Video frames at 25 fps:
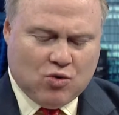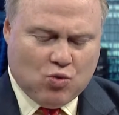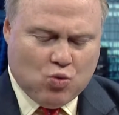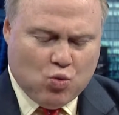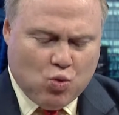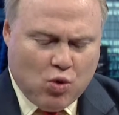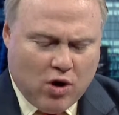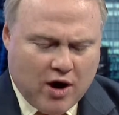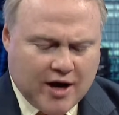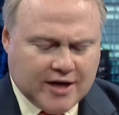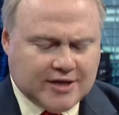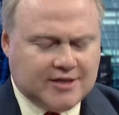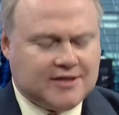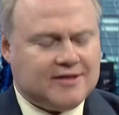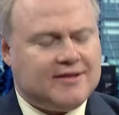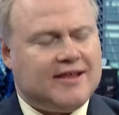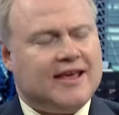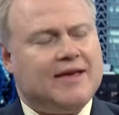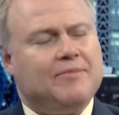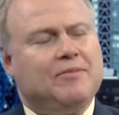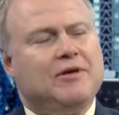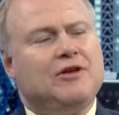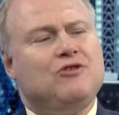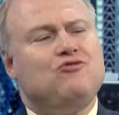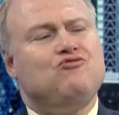Why should
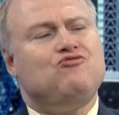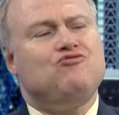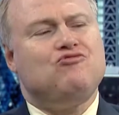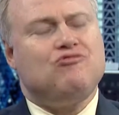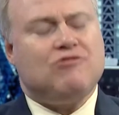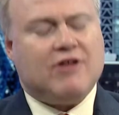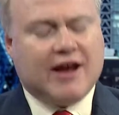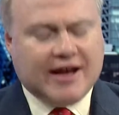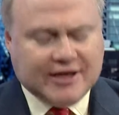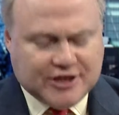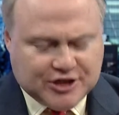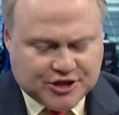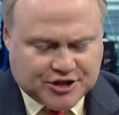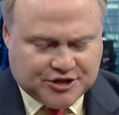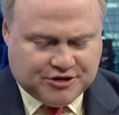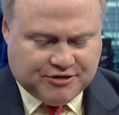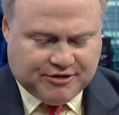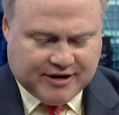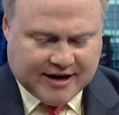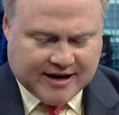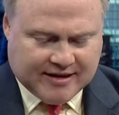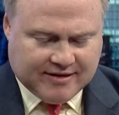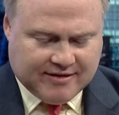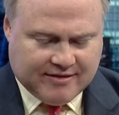they be registering